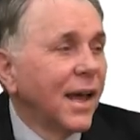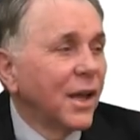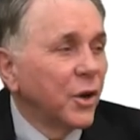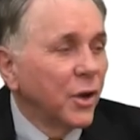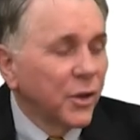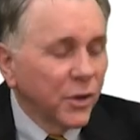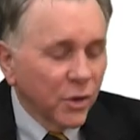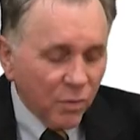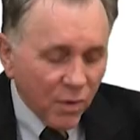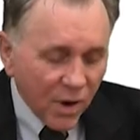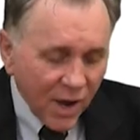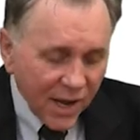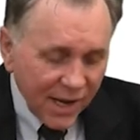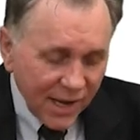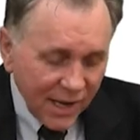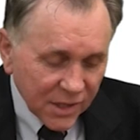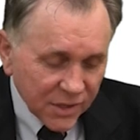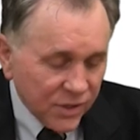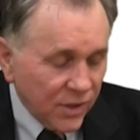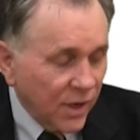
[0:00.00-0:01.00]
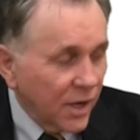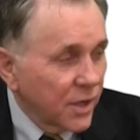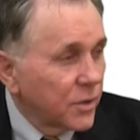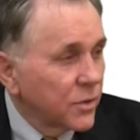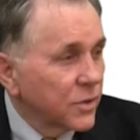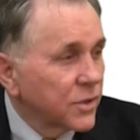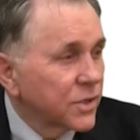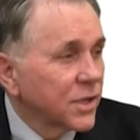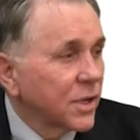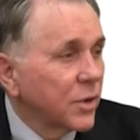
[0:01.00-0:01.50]
And on the right-hand side,
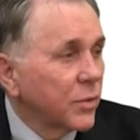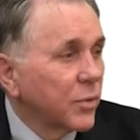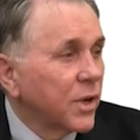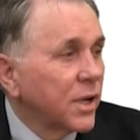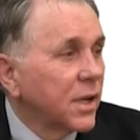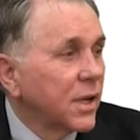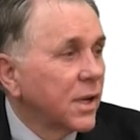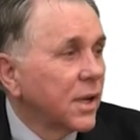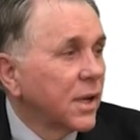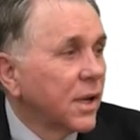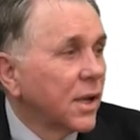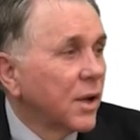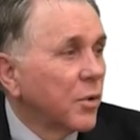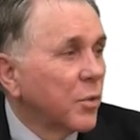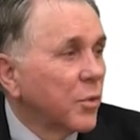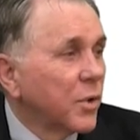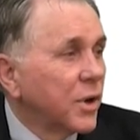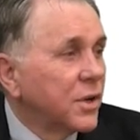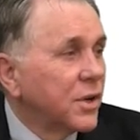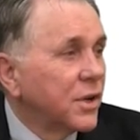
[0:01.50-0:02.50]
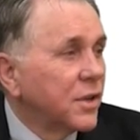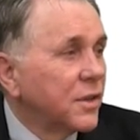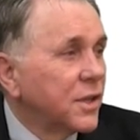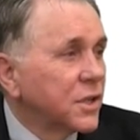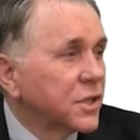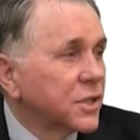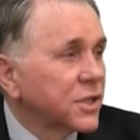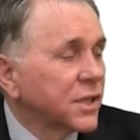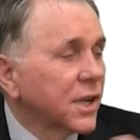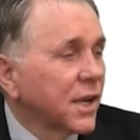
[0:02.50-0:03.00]
you see we, we did
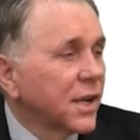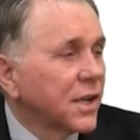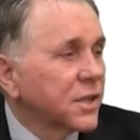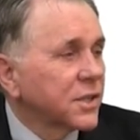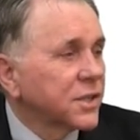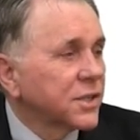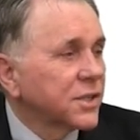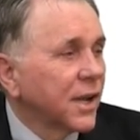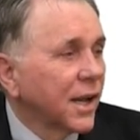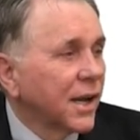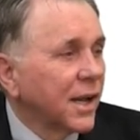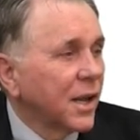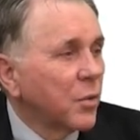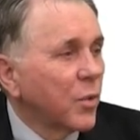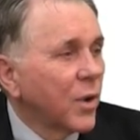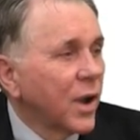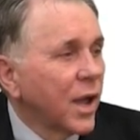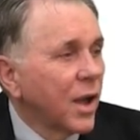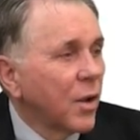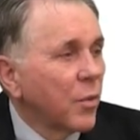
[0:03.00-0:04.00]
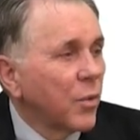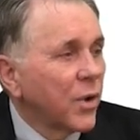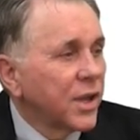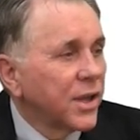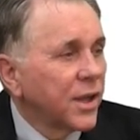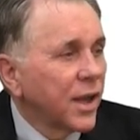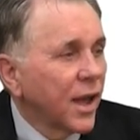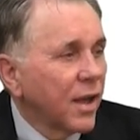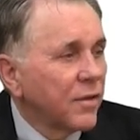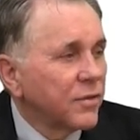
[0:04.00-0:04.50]
this uh, study where we
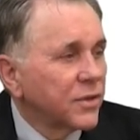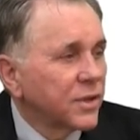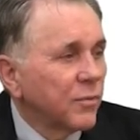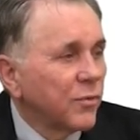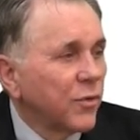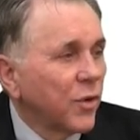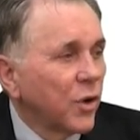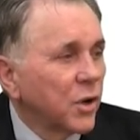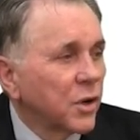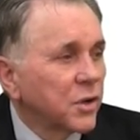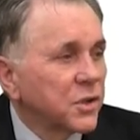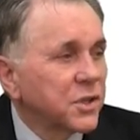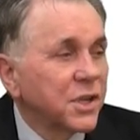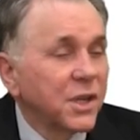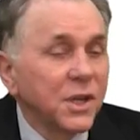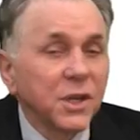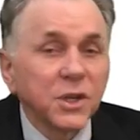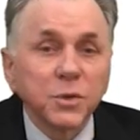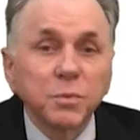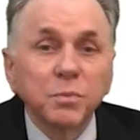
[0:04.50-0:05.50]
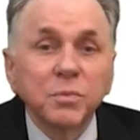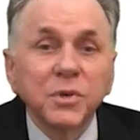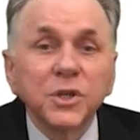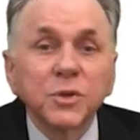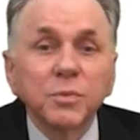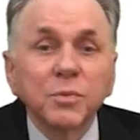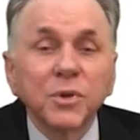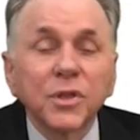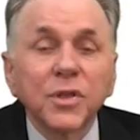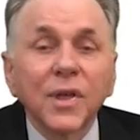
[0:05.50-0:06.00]
gave some volunteers
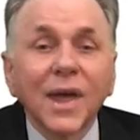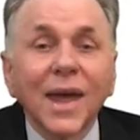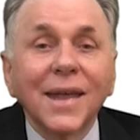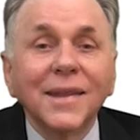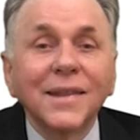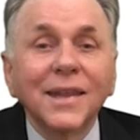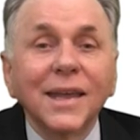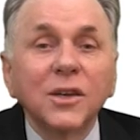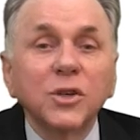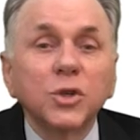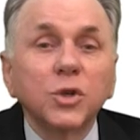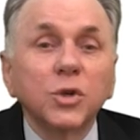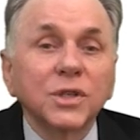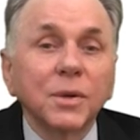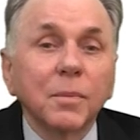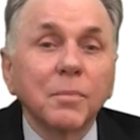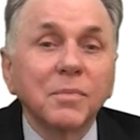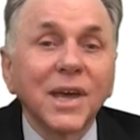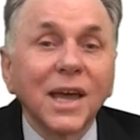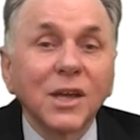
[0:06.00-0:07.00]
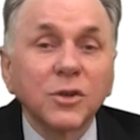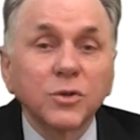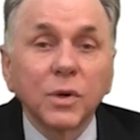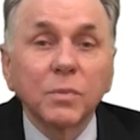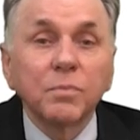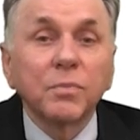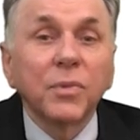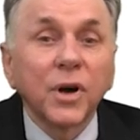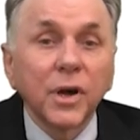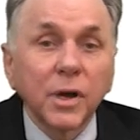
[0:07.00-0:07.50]
bismuth and then took some
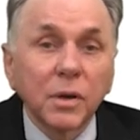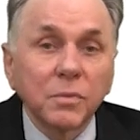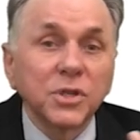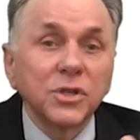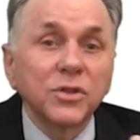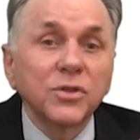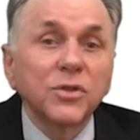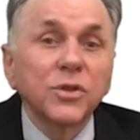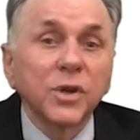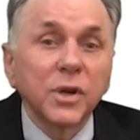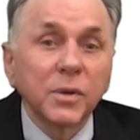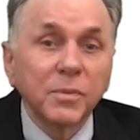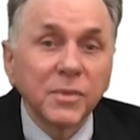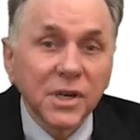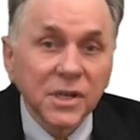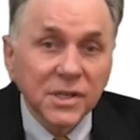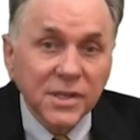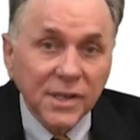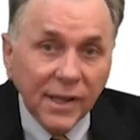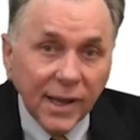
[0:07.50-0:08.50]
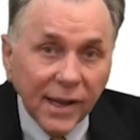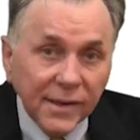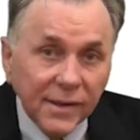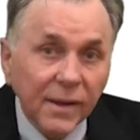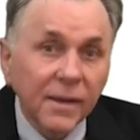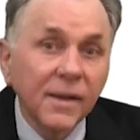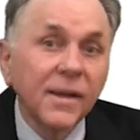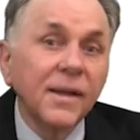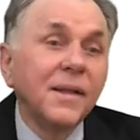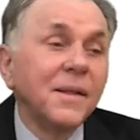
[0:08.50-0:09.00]
gastric biopsies 30 minutes
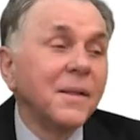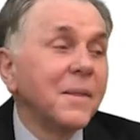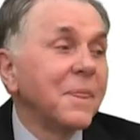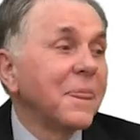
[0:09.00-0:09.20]
later.